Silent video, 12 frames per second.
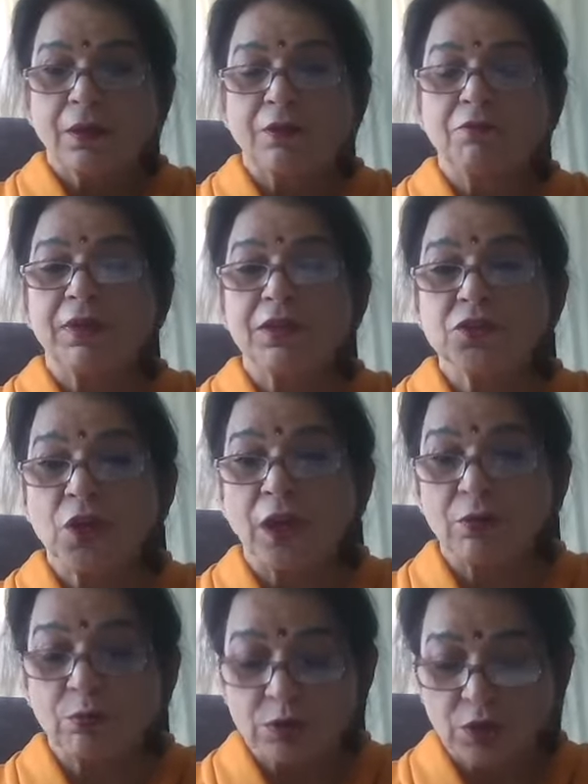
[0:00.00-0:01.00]
And what is
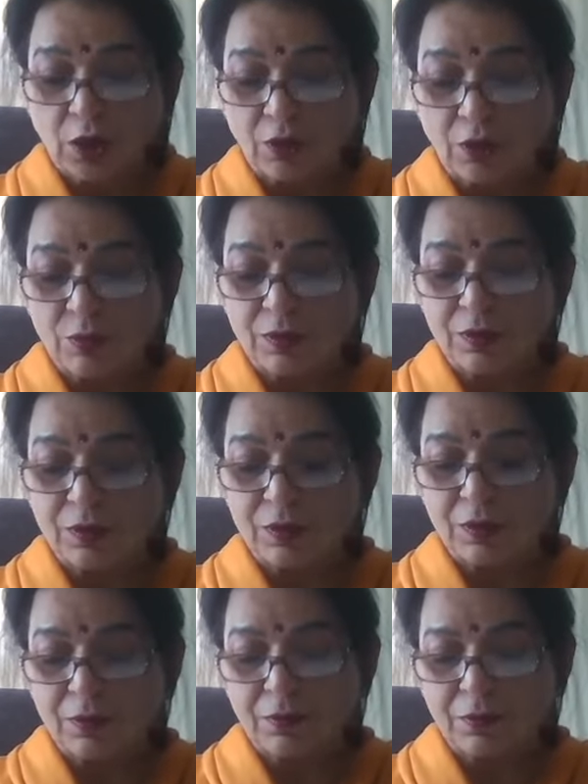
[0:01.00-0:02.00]
sorrow? Sorrow,
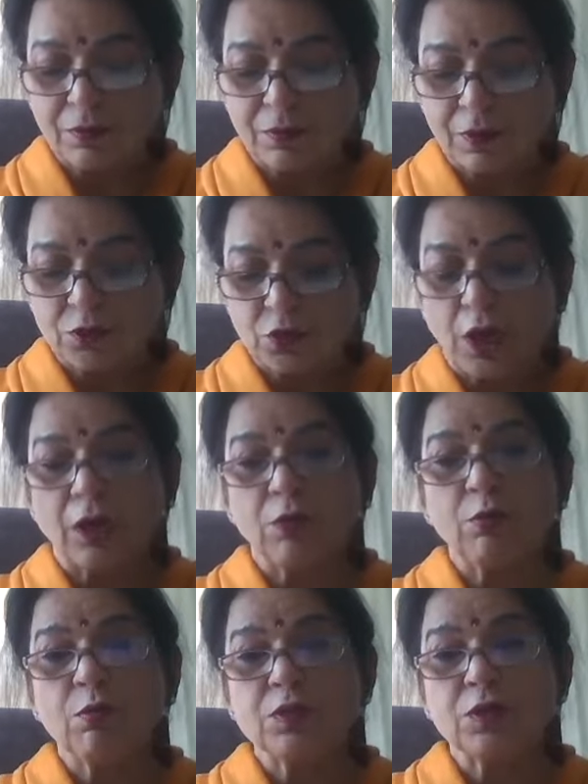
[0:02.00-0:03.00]
the
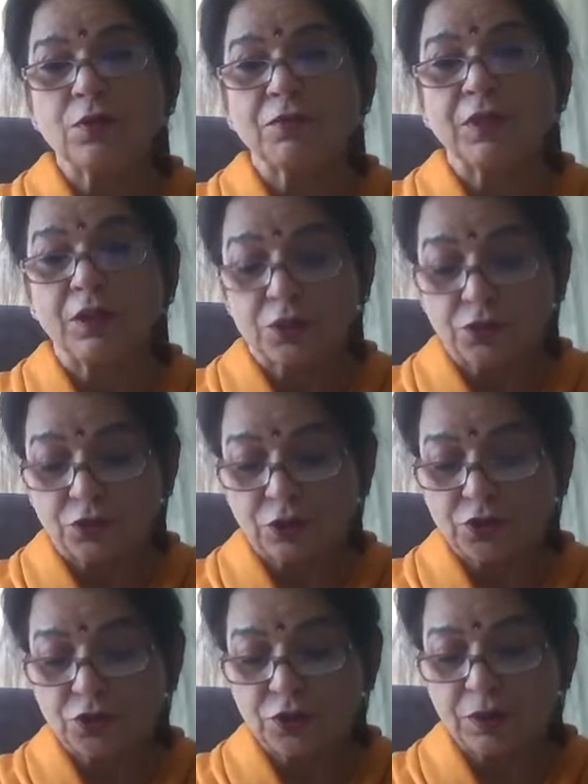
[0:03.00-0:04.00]
sorrows of the
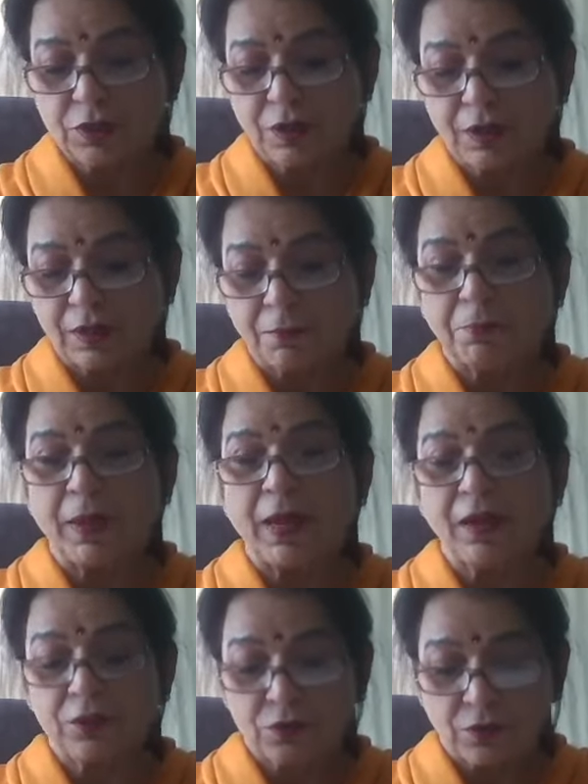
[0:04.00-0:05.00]
destruction are the
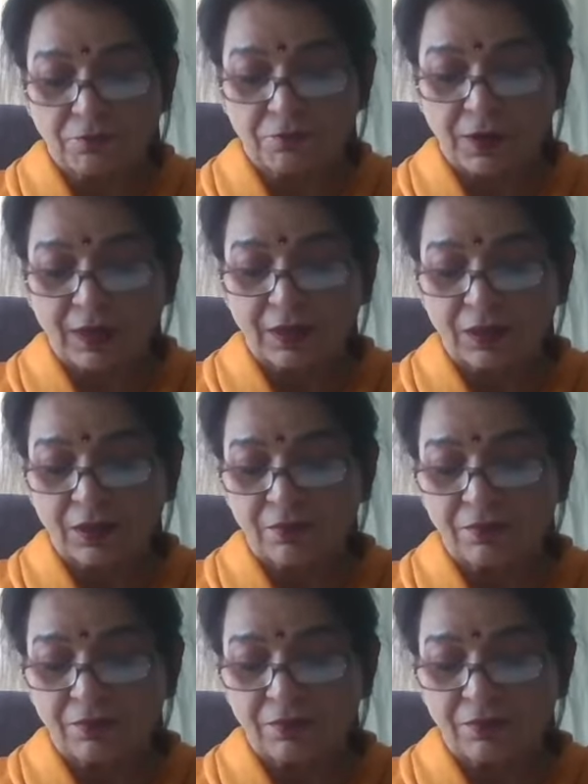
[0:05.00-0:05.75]
pangs of death.